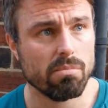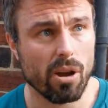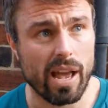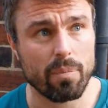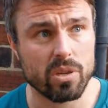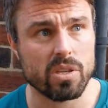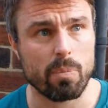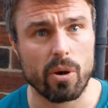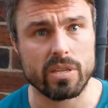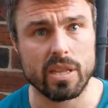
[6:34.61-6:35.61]
but I am
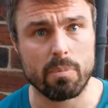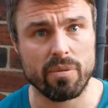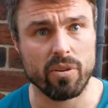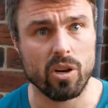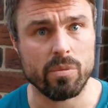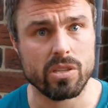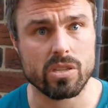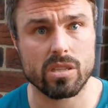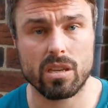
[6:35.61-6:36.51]
disappointed in the performance.